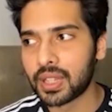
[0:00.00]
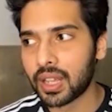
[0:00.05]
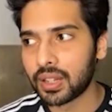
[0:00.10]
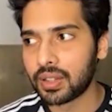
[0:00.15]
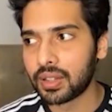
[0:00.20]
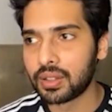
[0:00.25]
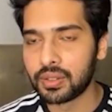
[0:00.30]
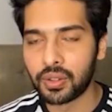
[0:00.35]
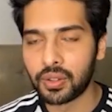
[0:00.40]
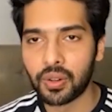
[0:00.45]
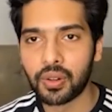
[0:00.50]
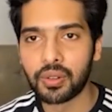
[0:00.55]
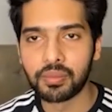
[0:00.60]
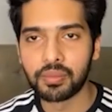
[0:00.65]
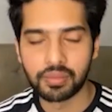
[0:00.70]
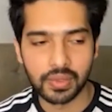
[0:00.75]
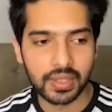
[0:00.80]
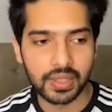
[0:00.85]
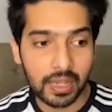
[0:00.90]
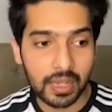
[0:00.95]
you know,
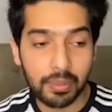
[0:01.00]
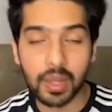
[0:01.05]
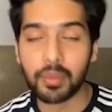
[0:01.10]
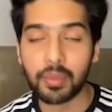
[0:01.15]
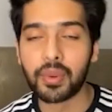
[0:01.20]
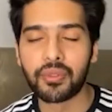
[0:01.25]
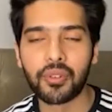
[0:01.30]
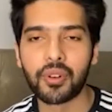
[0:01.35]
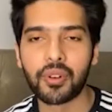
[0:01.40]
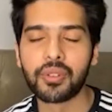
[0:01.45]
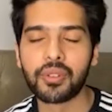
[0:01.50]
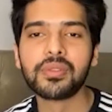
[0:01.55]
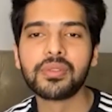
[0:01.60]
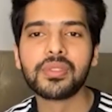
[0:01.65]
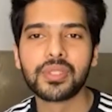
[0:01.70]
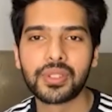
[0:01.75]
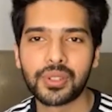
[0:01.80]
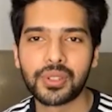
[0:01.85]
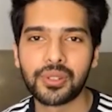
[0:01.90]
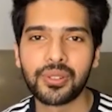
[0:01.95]
seen me before.
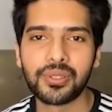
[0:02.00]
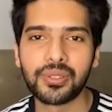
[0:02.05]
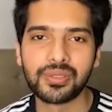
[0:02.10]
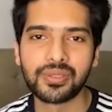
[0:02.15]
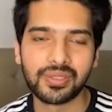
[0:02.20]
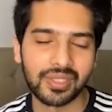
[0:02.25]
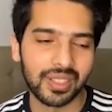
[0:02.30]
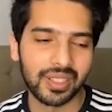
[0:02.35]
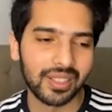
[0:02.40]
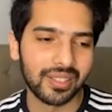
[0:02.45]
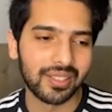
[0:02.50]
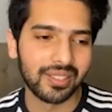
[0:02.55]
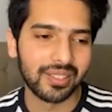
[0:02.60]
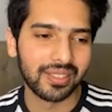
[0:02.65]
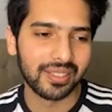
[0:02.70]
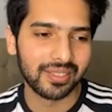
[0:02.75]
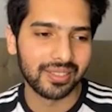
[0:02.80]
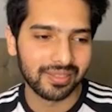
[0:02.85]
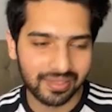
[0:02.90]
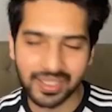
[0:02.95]
So uh,
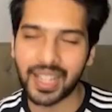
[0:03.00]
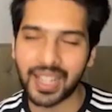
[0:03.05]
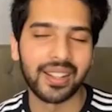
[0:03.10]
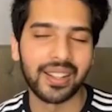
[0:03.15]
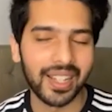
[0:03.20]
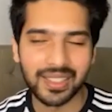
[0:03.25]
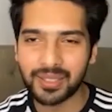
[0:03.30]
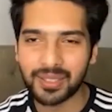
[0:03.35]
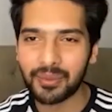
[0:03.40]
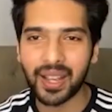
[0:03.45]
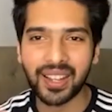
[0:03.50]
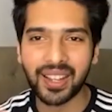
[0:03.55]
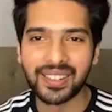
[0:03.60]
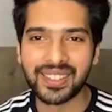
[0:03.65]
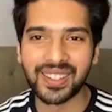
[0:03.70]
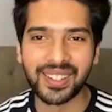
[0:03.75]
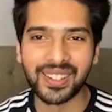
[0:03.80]
yeah, that's my answer